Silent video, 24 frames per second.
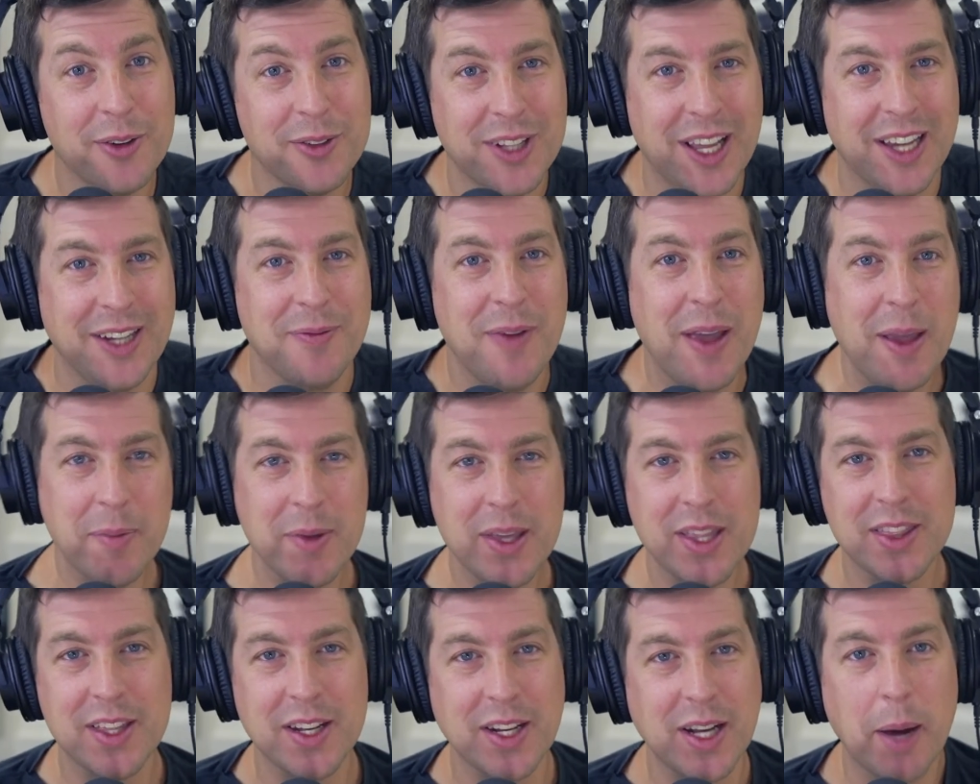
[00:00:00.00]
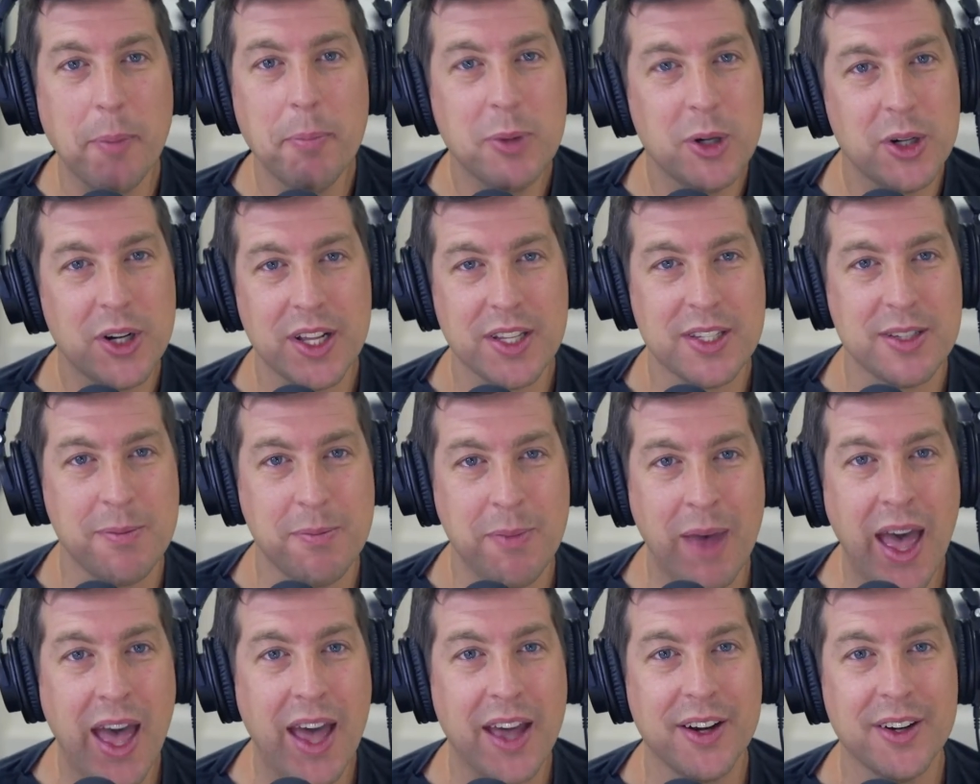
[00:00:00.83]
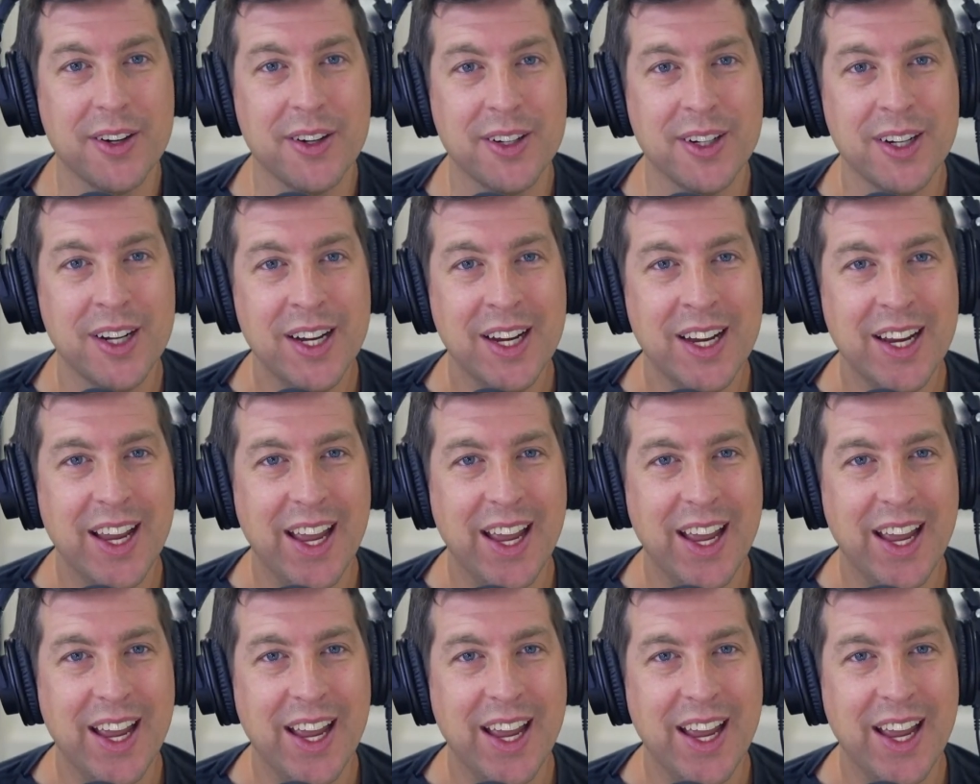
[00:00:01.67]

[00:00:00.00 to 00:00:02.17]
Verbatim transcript: Like maybe the number doesn't matter.